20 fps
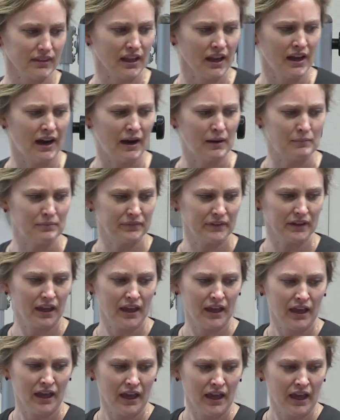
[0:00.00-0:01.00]
Um,
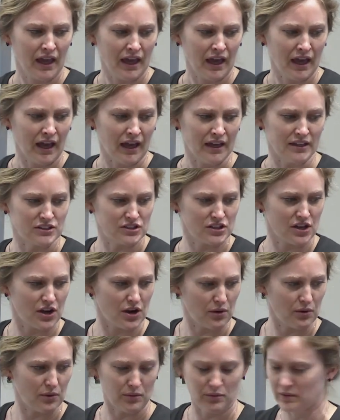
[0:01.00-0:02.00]
and
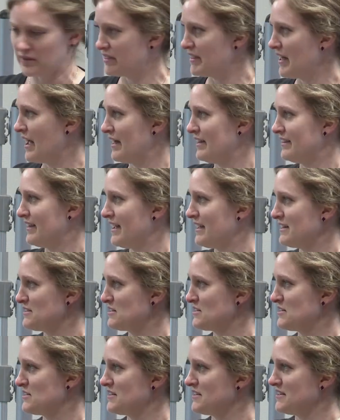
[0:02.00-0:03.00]
so with that,
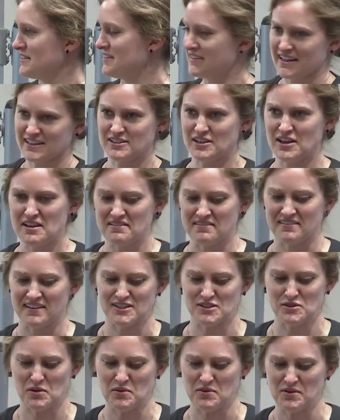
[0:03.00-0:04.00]
that's that's it.
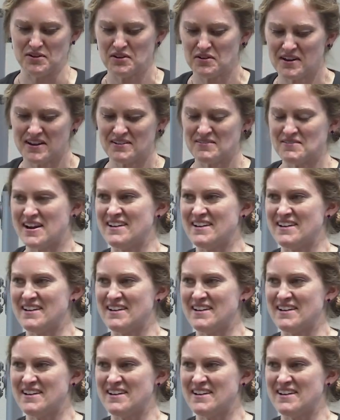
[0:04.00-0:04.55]
That's what we're doing. We